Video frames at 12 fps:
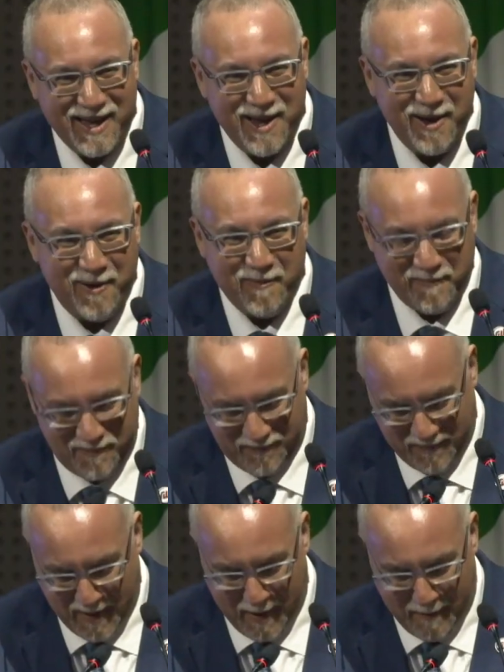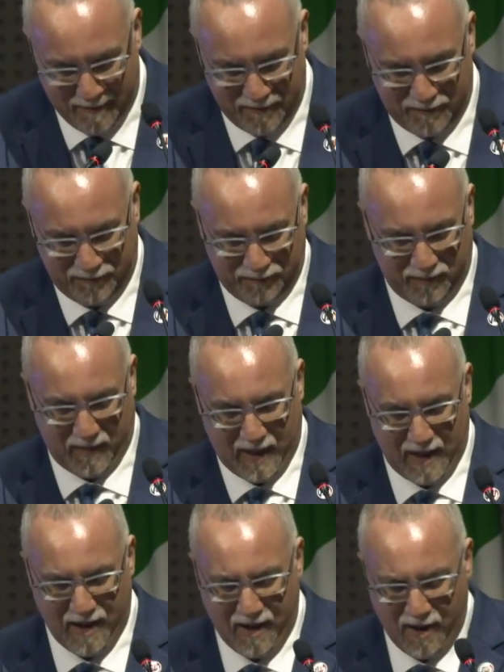incredible new golden age of
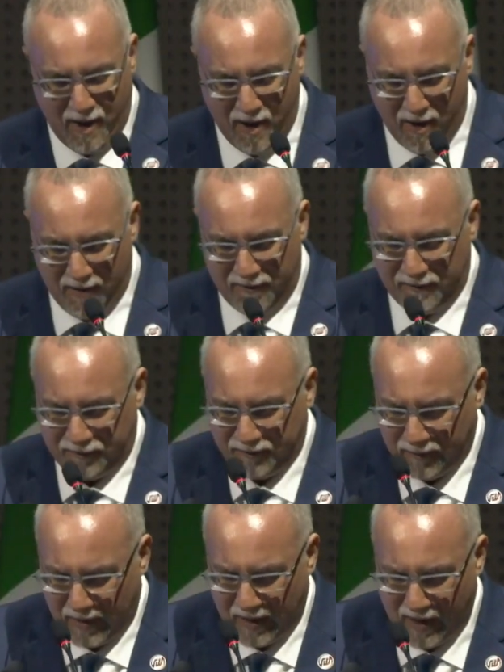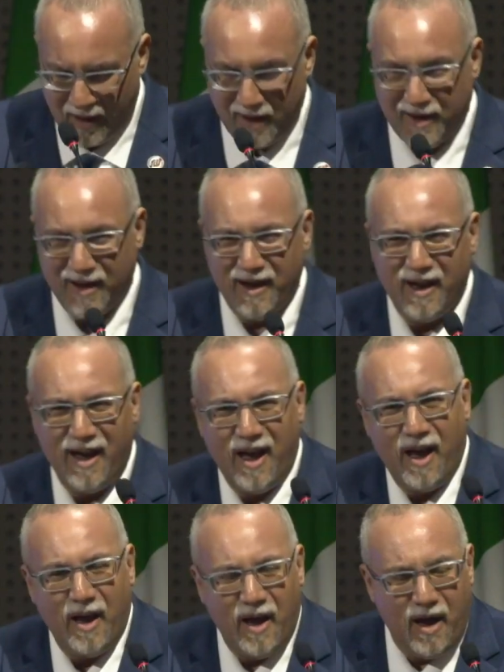exploration of commercial space
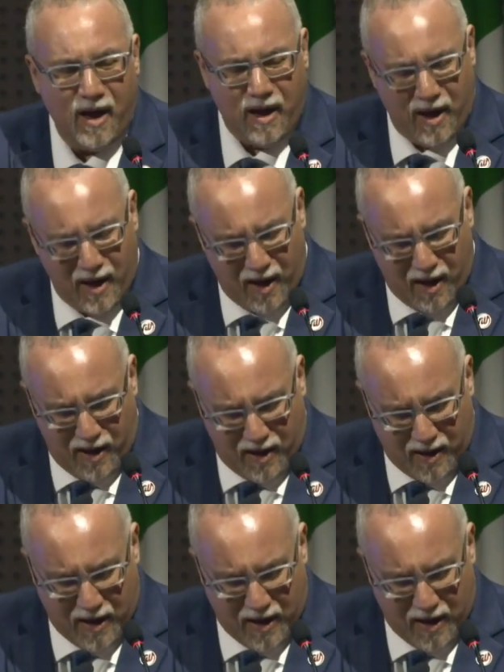that the world is enjoying.